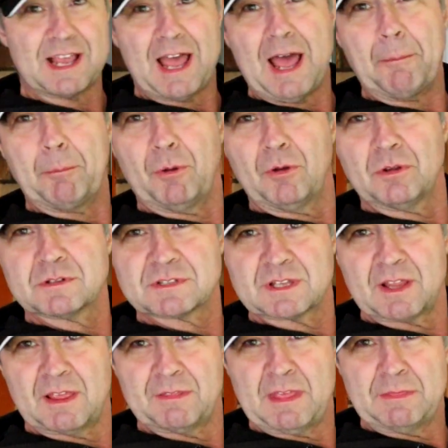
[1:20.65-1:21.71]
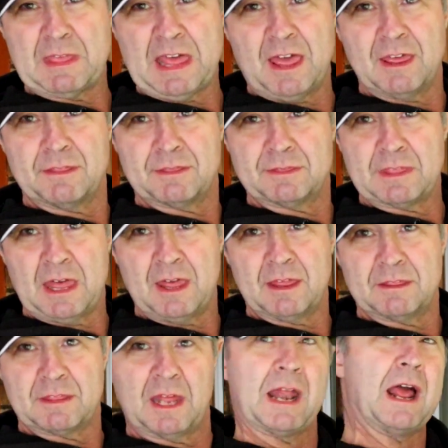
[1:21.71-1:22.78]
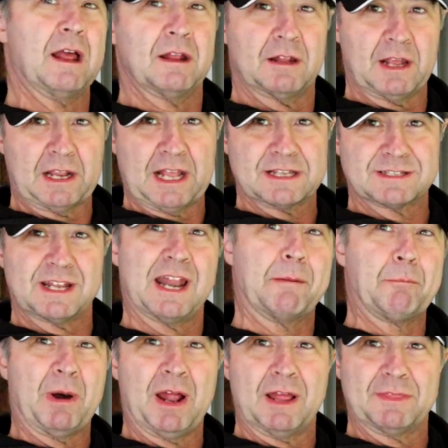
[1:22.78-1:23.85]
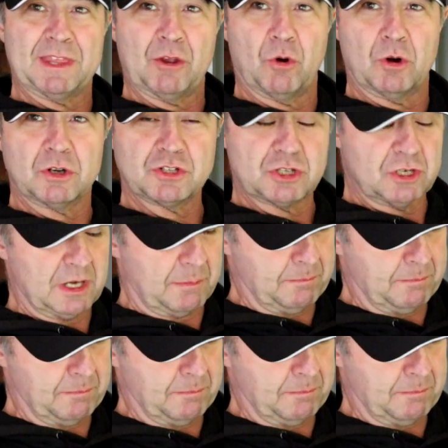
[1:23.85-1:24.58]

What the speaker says: apples that like I said, I bought at the orchard. I